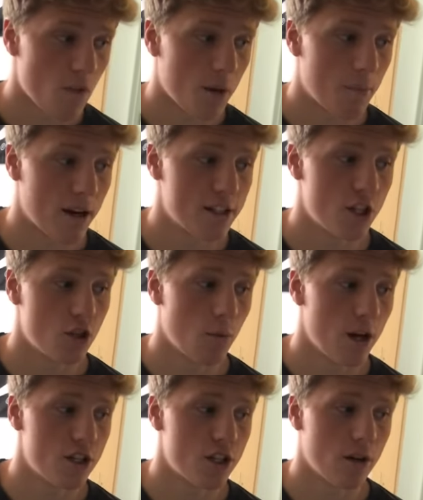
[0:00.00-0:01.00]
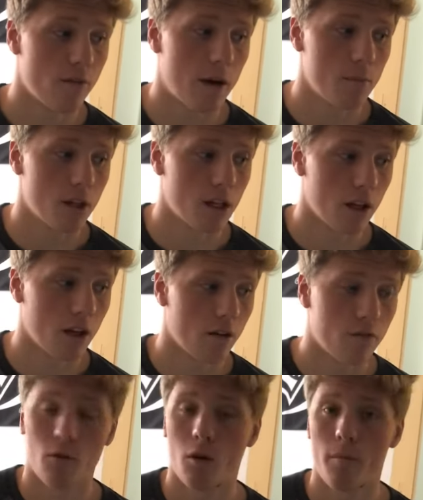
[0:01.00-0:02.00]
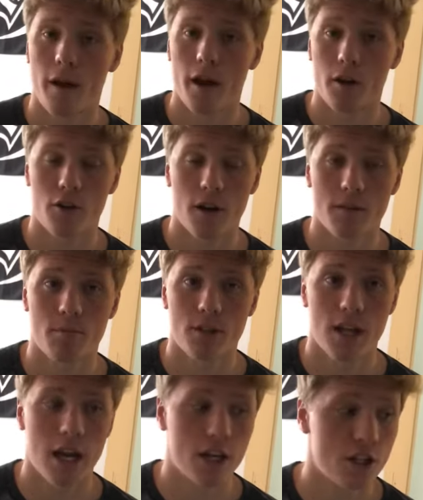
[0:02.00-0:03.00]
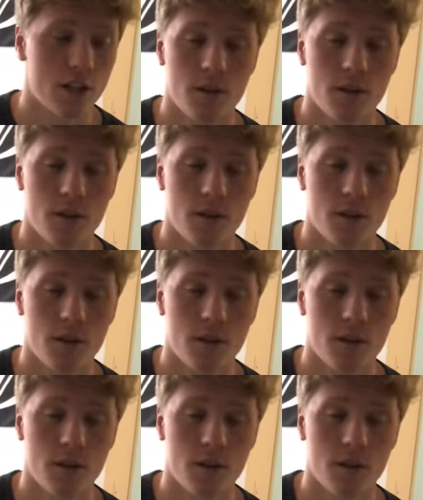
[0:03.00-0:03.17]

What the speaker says: In my situation, if I'm looking for better transportation,